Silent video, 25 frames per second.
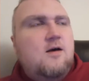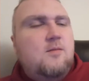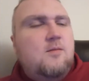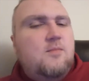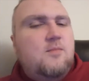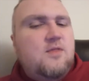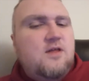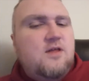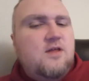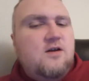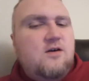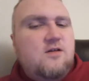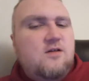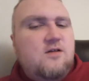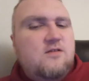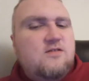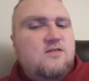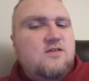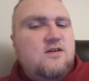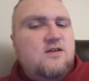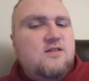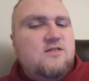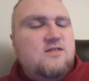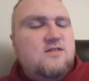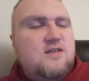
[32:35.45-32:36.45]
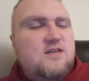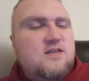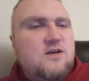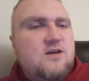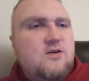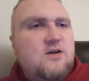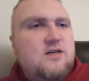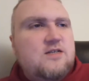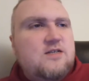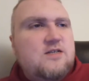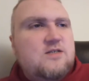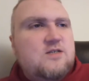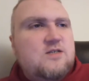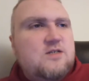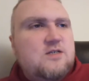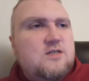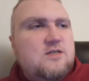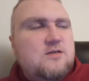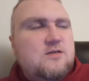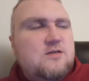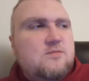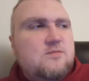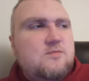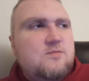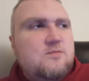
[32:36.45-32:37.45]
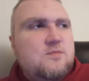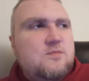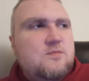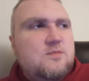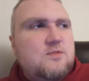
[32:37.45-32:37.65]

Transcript: But then all of a sudden, Sarah is to